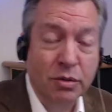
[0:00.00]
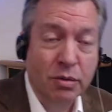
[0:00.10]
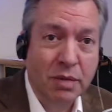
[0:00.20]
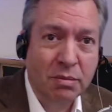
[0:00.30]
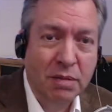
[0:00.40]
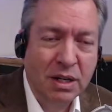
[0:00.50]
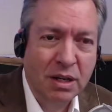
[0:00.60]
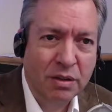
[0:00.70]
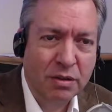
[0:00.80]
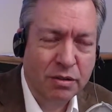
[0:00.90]
and many
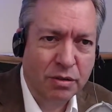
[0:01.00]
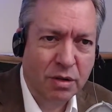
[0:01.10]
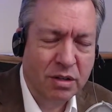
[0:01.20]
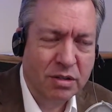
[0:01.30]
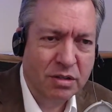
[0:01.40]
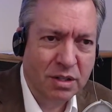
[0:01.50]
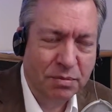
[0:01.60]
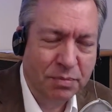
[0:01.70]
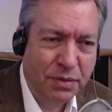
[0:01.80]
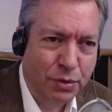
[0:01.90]
others across
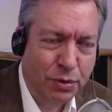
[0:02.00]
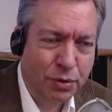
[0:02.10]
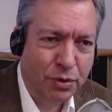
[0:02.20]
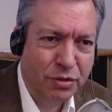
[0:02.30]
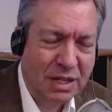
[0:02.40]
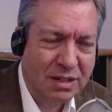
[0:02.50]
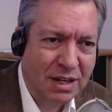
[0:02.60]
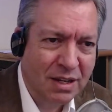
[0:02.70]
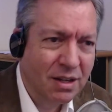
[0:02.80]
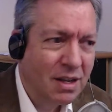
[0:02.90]
the Four Corners states
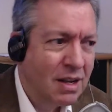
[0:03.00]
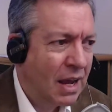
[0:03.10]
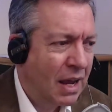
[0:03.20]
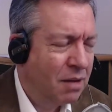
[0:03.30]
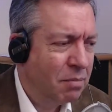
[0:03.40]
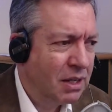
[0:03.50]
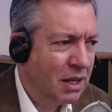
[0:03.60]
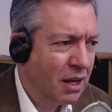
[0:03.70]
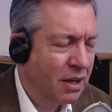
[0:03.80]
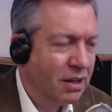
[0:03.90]
and
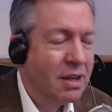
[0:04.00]
beyond.